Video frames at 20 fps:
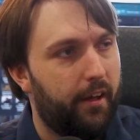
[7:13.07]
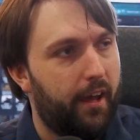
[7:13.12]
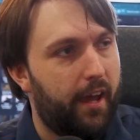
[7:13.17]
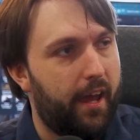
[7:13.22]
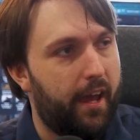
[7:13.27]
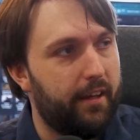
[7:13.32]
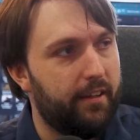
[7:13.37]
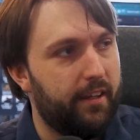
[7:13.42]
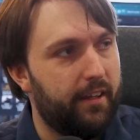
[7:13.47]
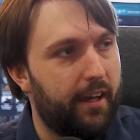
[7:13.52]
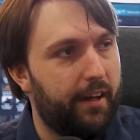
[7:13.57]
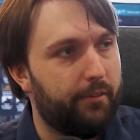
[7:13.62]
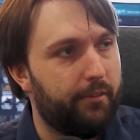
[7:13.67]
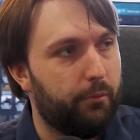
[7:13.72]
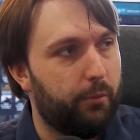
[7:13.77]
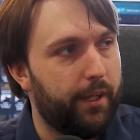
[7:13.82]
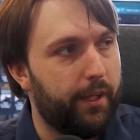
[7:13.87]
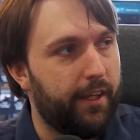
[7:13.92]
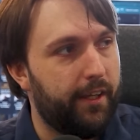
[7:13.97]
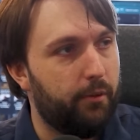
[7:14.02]
And yet
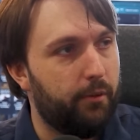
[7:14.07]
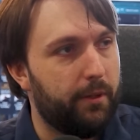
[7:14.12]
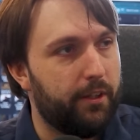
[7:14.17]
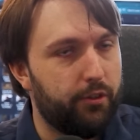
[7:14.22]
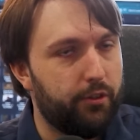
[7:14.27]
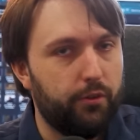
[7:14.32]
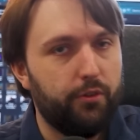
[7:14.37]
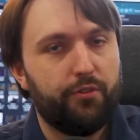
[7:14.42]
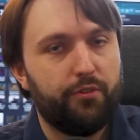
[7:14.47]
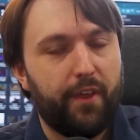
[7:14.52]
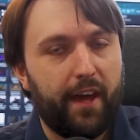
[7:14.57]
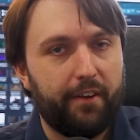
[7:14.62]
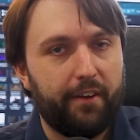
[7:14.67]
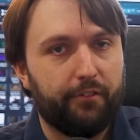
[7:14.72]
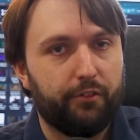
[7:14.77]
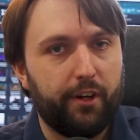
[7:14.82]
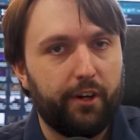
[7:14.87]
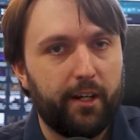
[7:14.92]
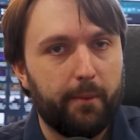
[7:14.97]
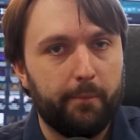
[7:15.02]
we we used that
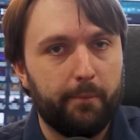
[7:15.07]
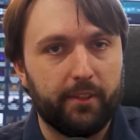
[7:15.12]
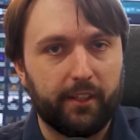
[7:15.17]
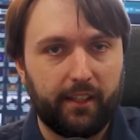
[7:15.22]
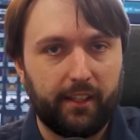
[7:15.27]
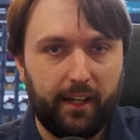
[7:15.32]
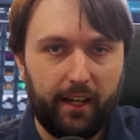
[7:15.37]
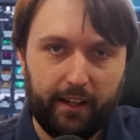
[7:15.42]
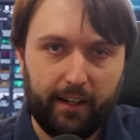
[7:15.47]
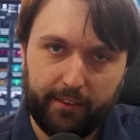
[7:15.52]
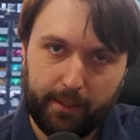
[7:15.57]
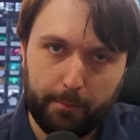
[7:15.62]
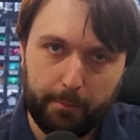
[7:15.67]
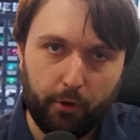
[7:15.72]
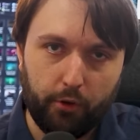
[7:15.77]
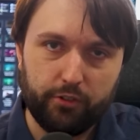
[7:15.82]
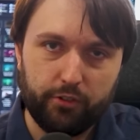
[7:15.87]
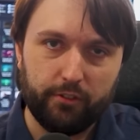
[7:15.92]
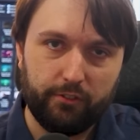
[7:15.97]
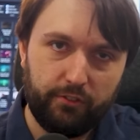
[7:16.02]
freedom to cut the
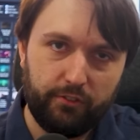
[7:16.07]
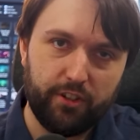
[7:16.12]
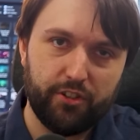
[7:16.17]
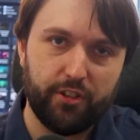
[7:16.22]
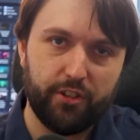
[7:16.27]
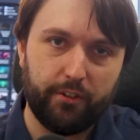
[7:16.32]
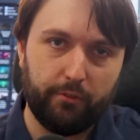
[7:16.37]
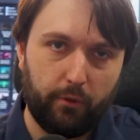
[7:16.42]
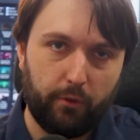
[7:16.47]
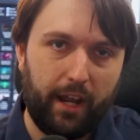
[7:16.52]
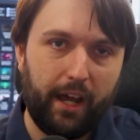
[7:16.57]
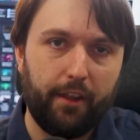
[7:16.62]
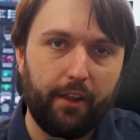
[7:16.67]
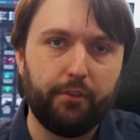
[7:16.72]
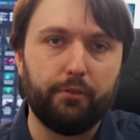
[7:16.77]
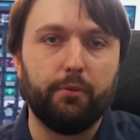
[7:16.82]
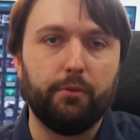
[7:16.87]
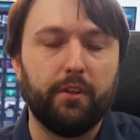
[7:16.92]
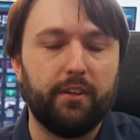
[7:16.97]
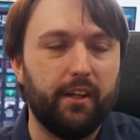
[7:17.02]
most efficient route
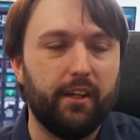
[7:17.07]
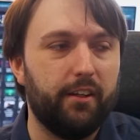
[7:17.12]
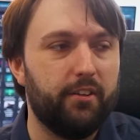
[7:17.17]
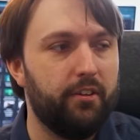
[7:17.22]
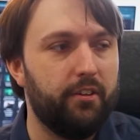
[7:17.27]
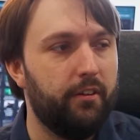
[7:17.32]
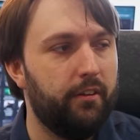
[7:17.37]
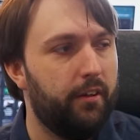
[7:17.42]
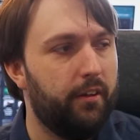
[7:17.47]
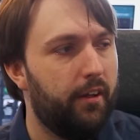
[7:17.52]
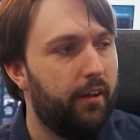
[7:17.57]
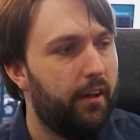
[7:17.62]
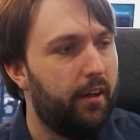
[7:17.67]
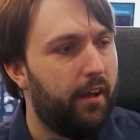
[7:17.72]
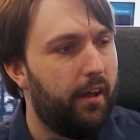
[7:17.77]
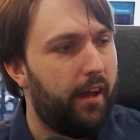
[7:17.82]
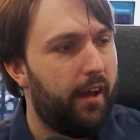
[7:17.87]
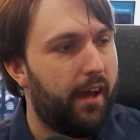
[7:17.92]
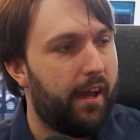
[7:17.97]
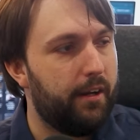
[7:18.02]
through the dungeon.
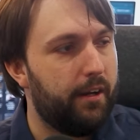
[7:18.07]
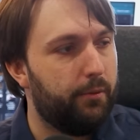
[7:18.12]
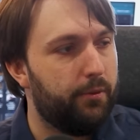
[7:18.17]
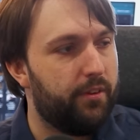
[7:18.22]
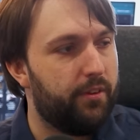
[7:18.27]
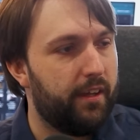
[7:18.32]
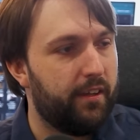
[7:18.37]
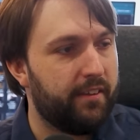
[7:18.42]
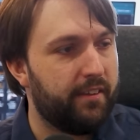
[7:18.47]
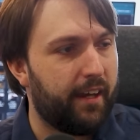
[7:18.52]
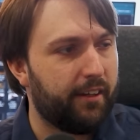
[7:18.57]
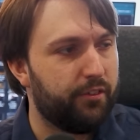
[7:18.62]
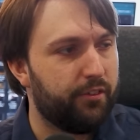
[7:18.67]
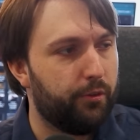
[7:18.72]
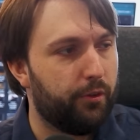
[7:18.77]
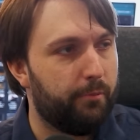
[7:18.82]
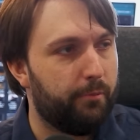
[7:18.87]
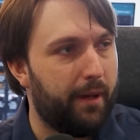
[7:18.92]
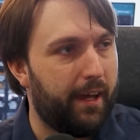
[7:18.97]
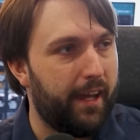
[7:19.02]
And it was the exact
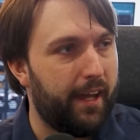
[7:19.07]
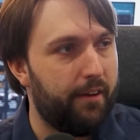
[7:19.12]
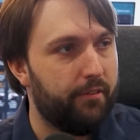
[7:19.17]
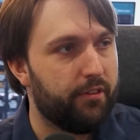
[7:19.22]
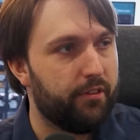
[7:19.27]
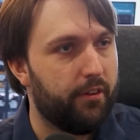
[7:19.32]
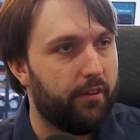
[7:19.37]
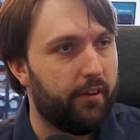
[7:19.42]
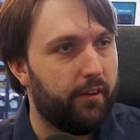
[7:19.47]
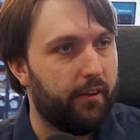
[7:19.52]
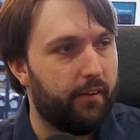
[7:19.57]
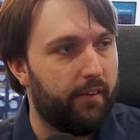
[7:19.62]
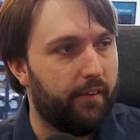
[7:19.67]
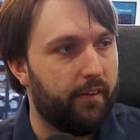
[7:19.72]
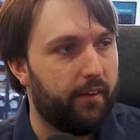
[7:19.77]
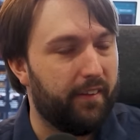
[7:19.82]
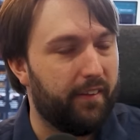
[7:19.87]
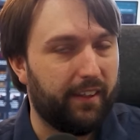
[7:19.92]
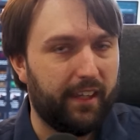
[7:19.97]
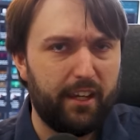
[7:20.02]
sort of behavior that
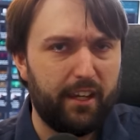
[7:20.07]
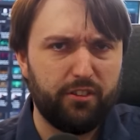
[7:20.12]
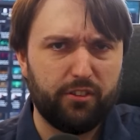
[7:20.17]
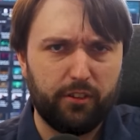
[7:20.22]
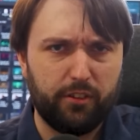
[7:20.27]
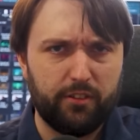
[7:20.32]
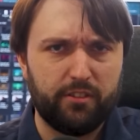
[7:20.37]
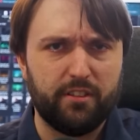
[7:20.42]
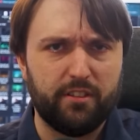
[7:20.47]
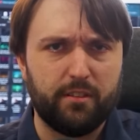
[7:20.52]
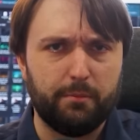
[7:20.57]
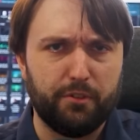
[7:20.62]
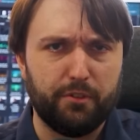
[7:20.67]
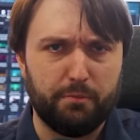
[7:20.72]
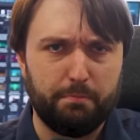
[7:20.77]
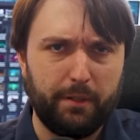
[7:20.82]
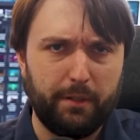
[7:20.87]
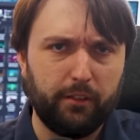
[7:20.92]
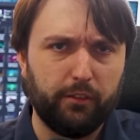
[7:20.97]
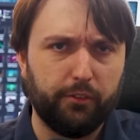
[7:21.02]
the, the Keystone system was
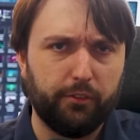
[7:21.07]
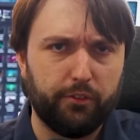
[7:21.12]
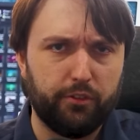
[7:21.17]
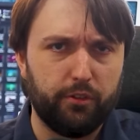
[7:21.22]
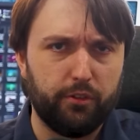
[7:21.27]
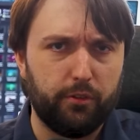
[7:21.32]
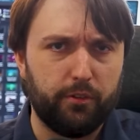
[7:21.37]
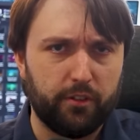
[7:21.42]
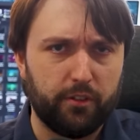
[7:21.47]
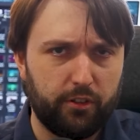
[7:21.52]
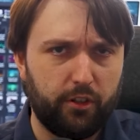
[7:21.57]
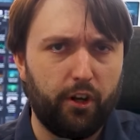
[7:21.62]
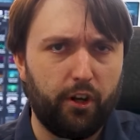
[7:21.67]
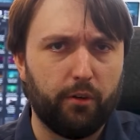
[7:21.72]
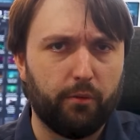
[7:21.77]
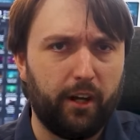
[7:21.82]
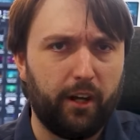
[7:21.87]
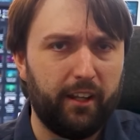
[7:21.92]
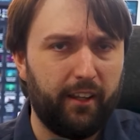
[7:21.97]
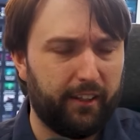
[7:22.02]
built to deter,
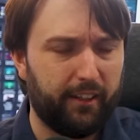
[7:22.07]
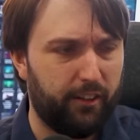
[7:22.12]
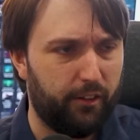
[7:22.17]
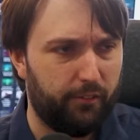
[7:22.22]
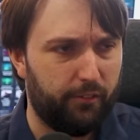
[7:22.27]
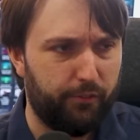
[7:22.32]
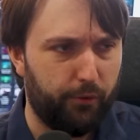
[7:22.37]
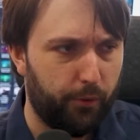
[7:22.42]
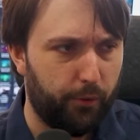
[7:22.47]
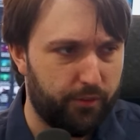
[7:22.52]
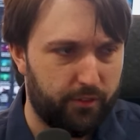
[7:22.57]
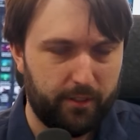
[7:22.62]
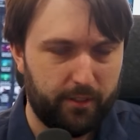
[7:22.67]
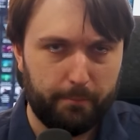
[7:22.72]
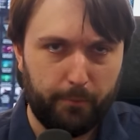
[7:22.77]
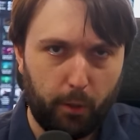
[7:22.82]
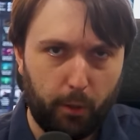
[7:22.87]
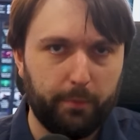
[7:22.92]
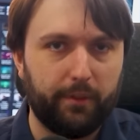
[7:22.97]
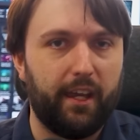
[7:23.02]
right? Like, you know, it forces a
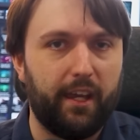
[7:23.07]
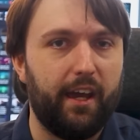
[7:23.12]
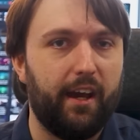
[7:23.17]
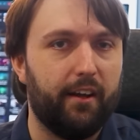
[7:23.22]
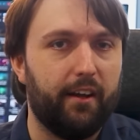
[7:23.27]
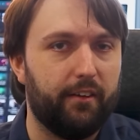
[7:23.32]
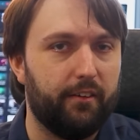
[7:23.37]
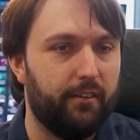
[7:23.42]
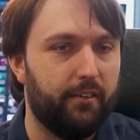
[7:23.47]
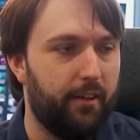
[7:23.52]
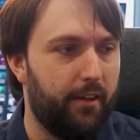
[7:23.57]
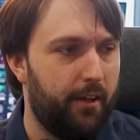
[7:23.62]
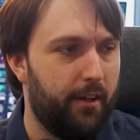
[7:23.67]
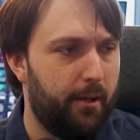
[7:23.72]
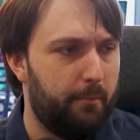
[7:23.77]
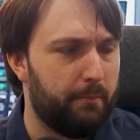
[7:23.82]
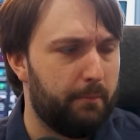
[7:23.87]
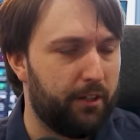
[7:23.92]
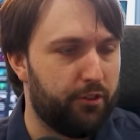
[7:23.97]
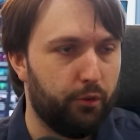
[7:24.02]
mob count and
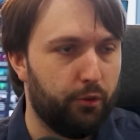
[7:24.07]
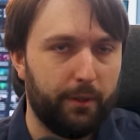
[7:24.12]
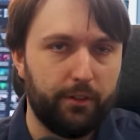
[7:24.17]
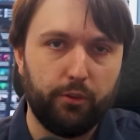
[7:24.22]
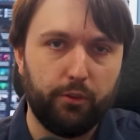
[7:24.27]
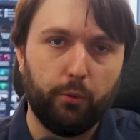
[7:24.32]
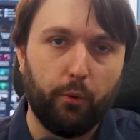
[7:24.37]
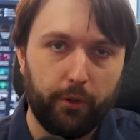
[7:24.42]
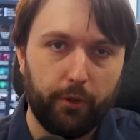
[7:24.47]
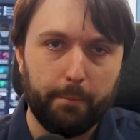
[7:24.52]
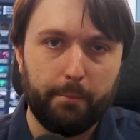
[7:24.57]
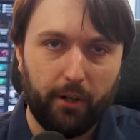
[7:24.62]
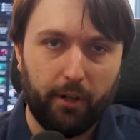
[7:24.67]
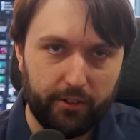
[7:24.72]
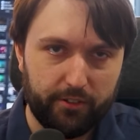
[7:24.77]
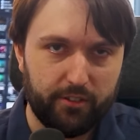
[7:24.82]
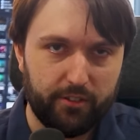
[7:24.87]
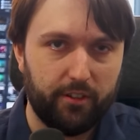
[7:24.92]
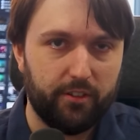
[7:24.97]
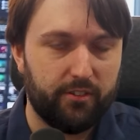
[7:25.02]
make sure we do all the
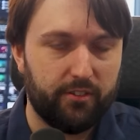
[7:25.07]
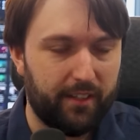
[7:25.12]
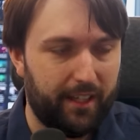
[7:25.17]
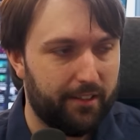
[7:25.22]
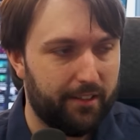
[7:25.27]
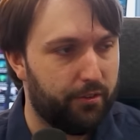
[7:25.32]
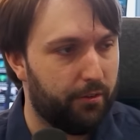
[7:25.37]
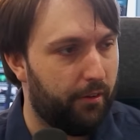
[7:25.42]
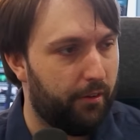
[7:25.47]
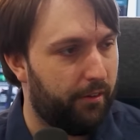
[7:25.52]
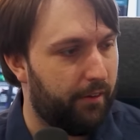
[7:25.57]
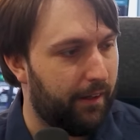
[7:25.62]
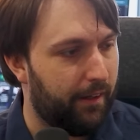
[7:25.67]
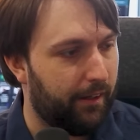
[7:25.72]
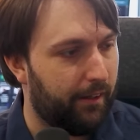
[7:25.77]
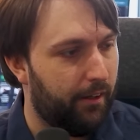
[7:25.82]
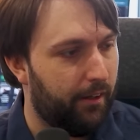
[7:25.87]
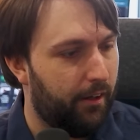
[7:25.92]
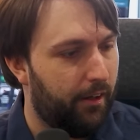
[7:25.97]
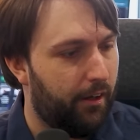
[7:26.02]
bosses and that sort of thing.